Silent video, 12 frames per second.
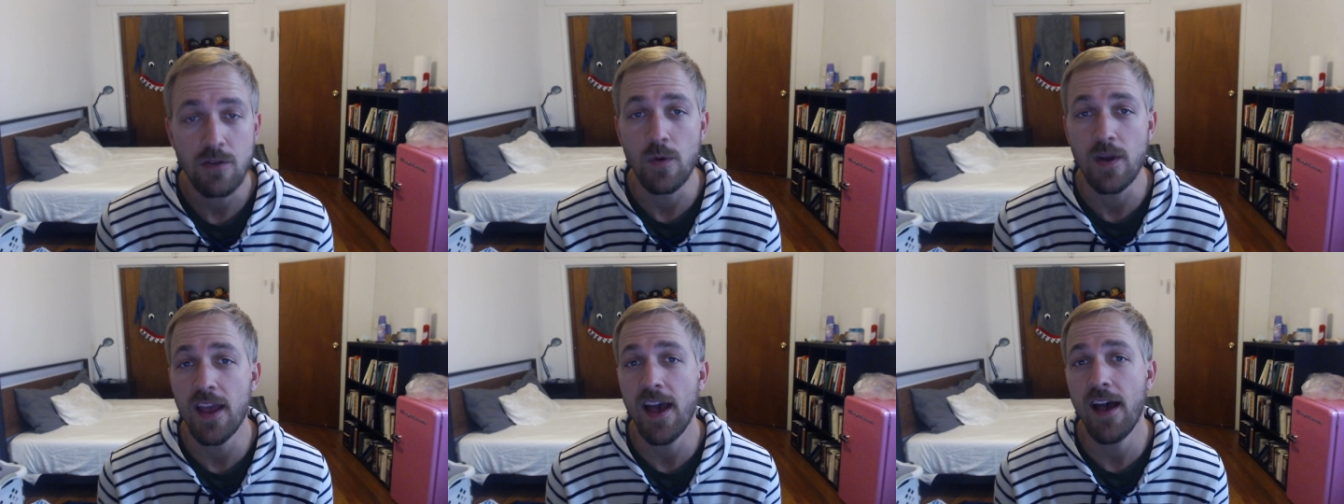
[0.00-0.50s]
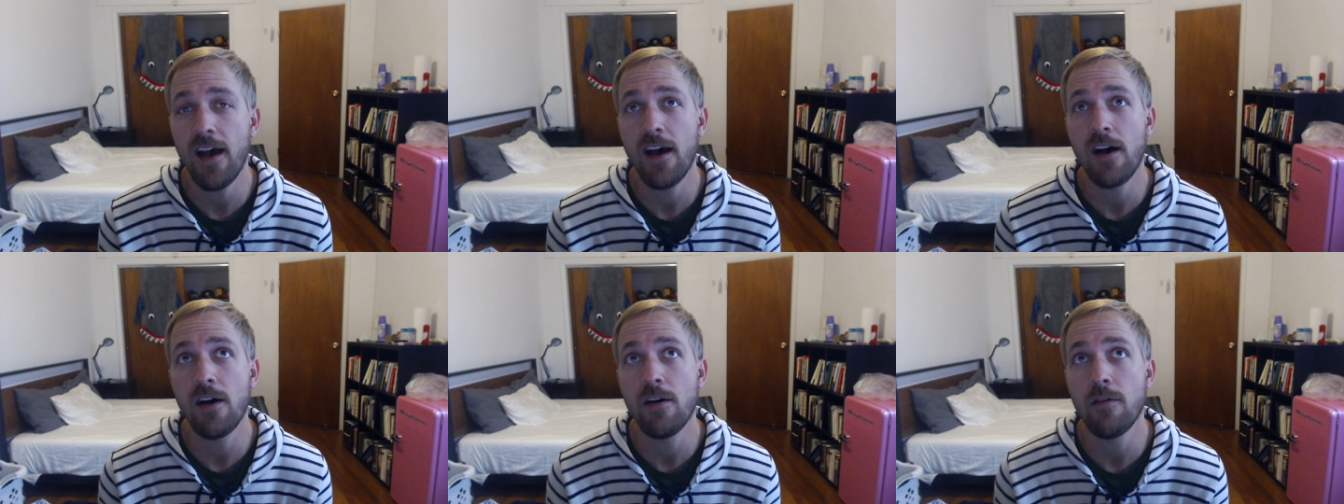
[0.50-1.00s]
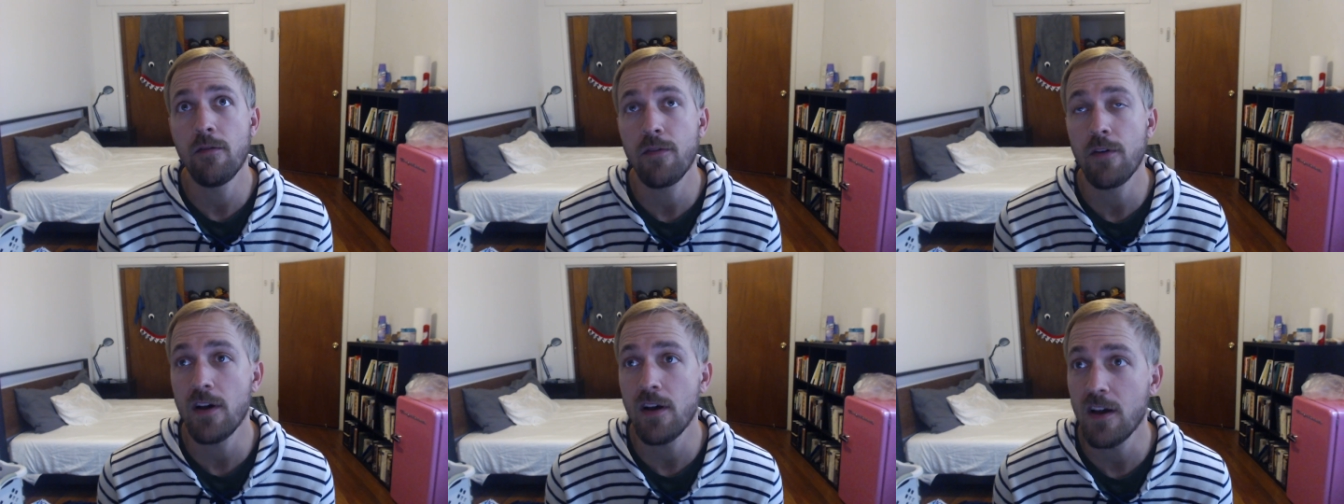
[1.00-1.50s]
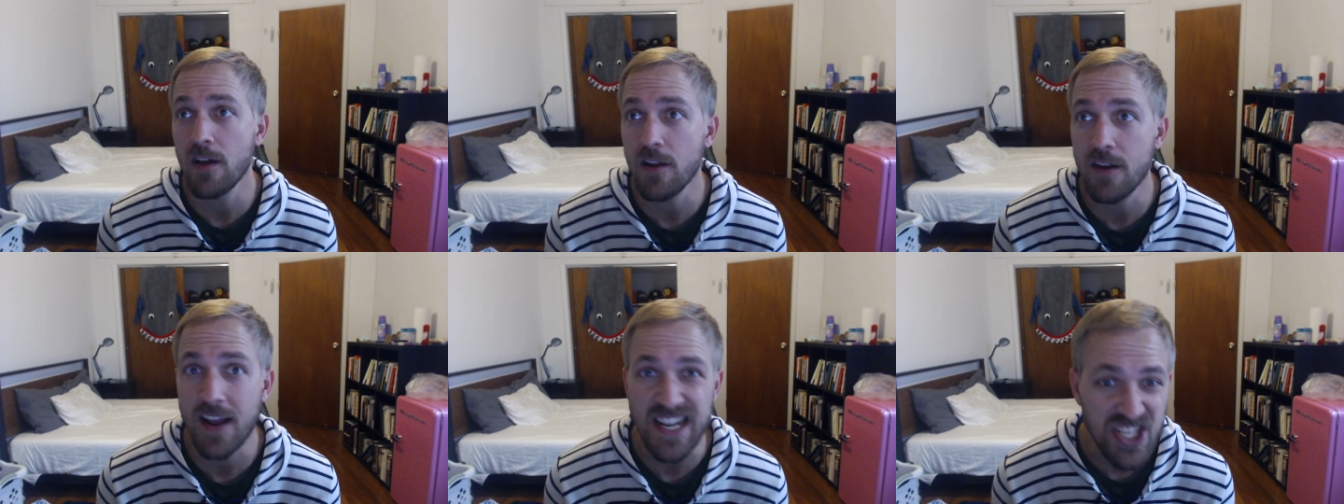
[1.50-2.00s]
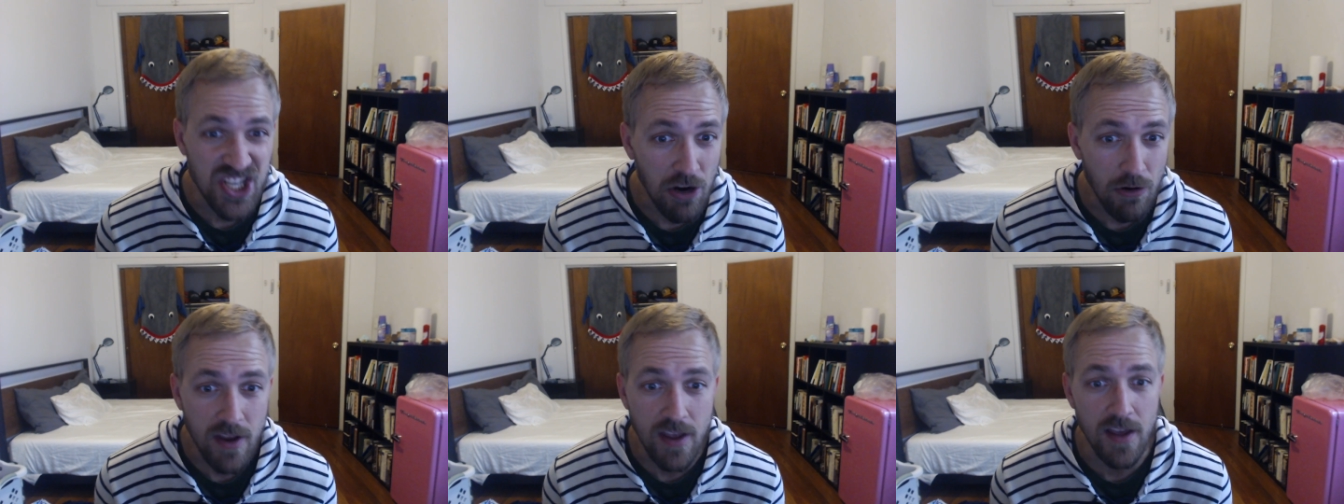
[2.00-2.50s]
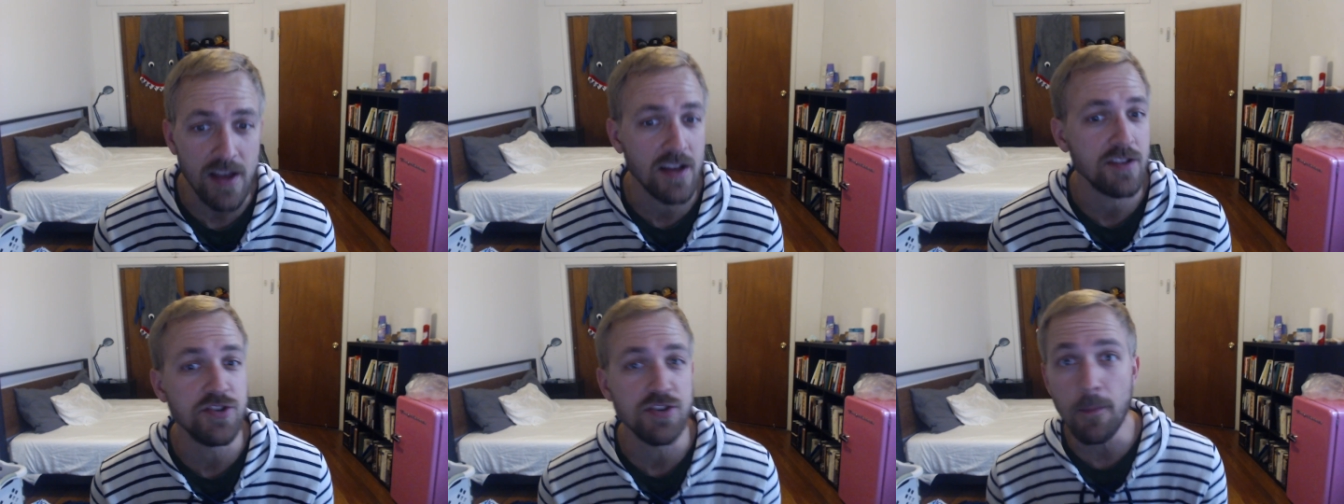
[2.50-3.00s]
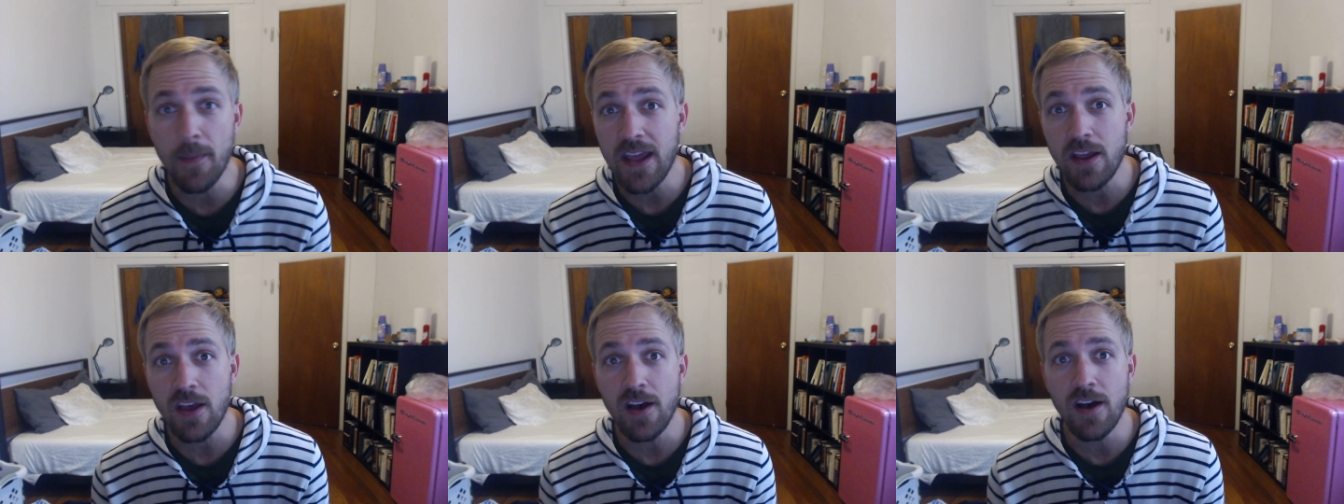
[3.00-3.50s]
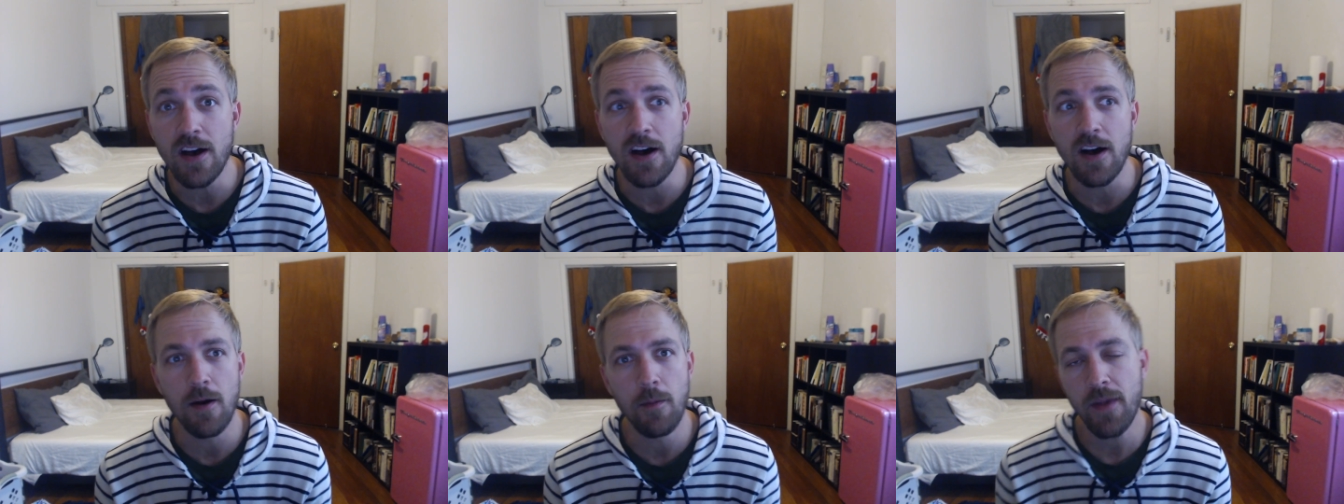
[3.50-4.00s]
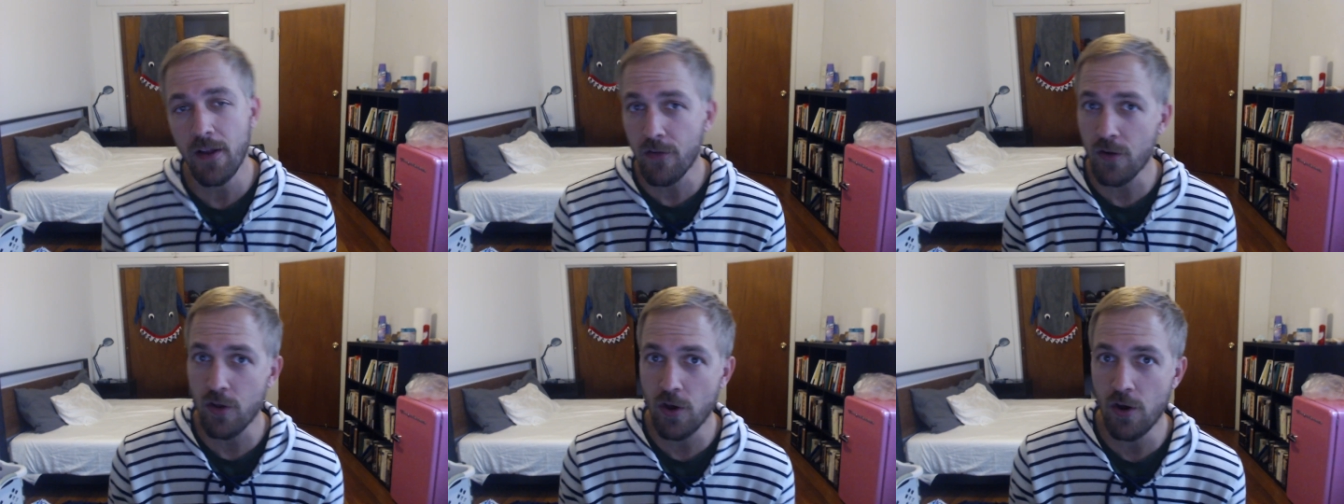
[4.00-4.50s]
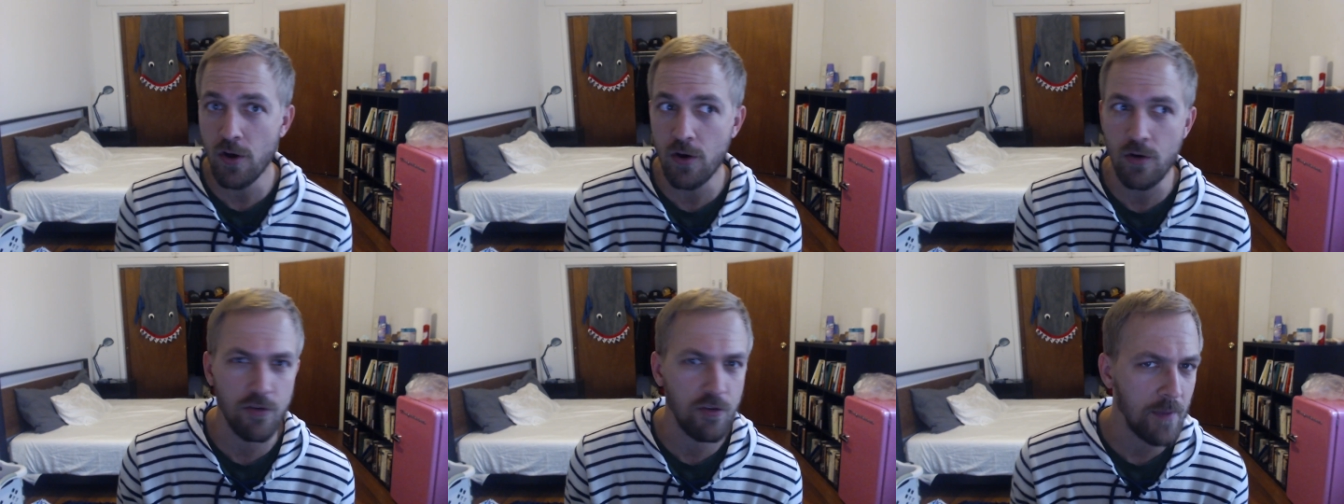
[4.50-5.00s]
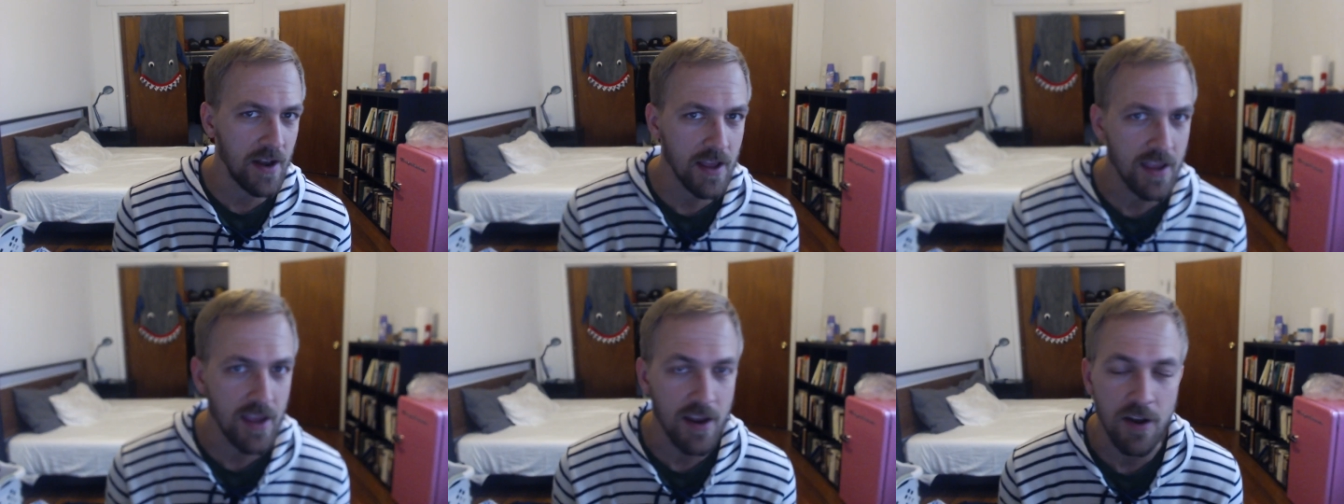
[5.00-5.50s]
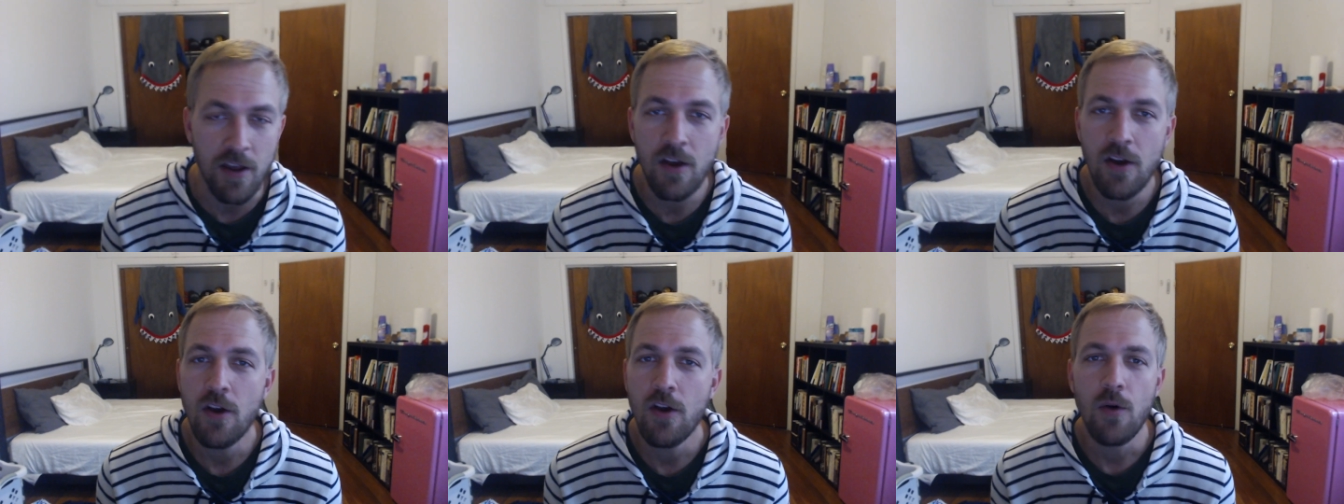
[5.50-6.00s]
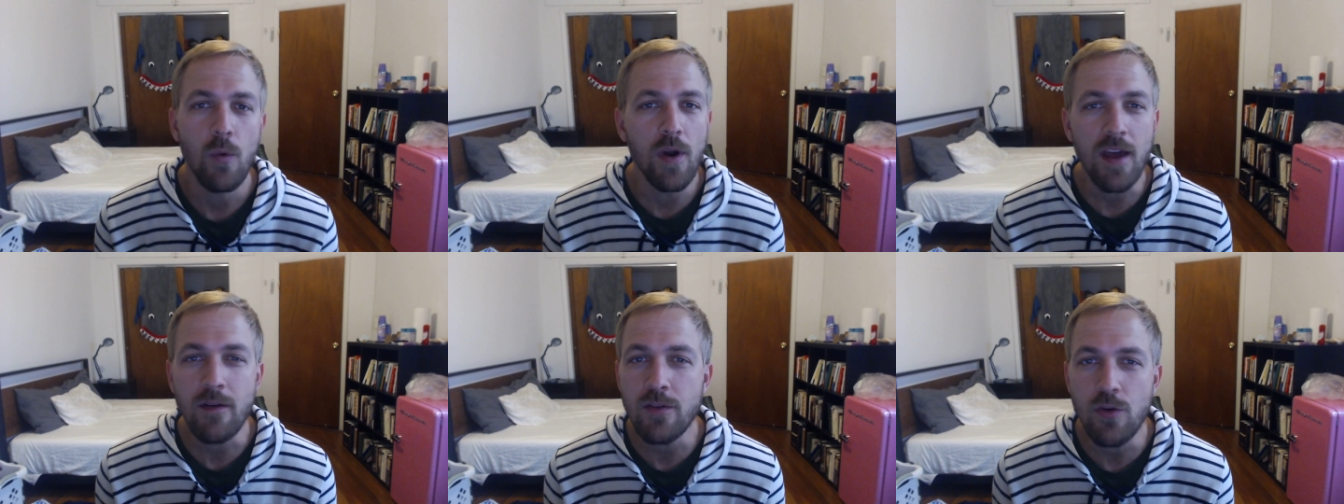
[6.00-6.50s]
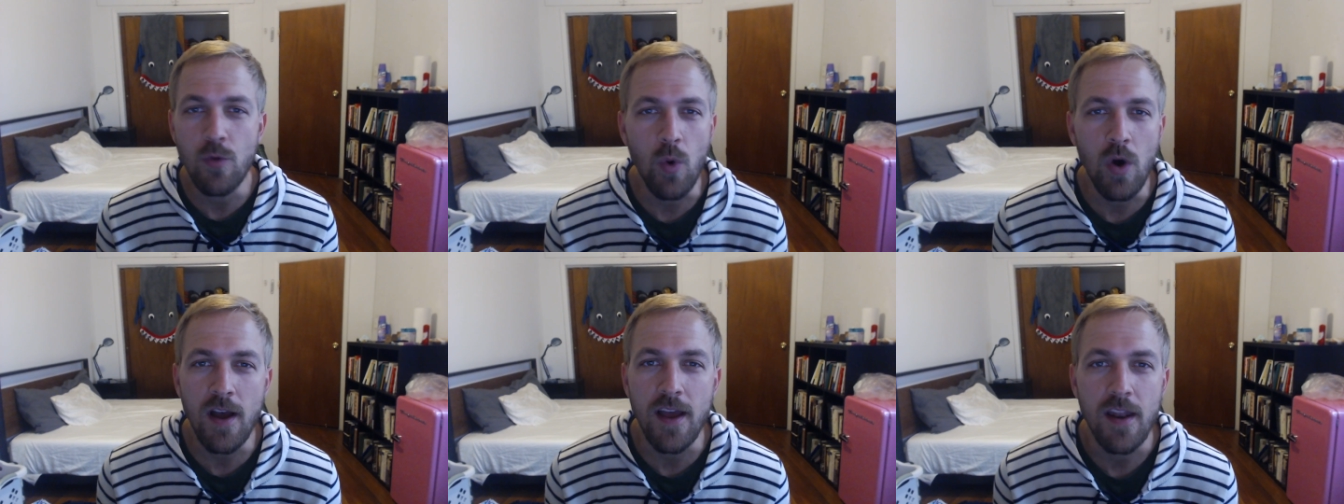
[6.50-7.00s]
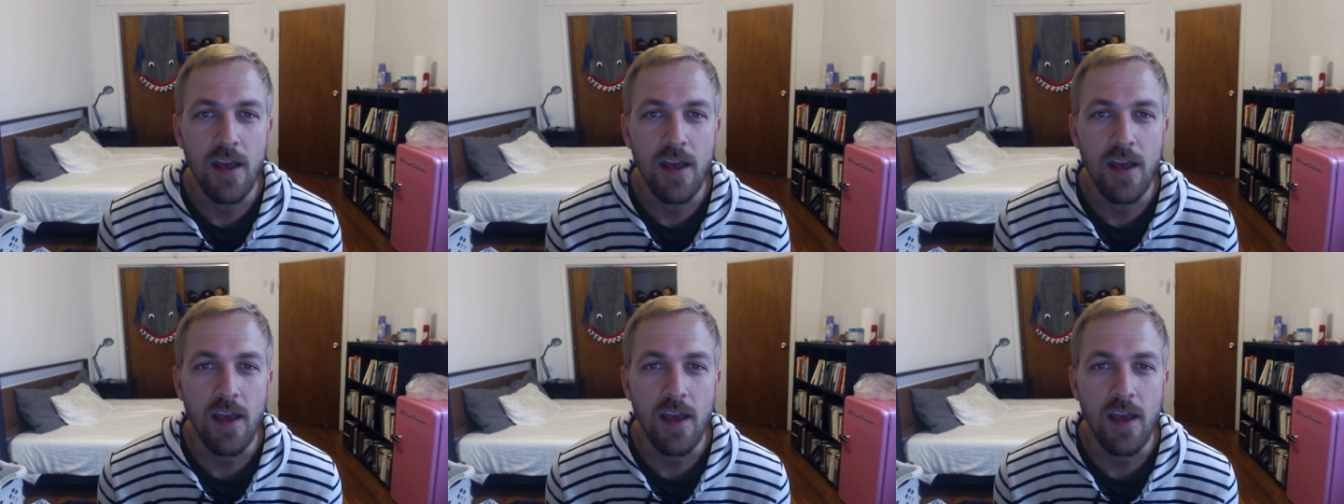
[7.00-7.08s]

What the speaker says: We have Nigeria, Jamaica, Mexico, Dominican, whatever you want,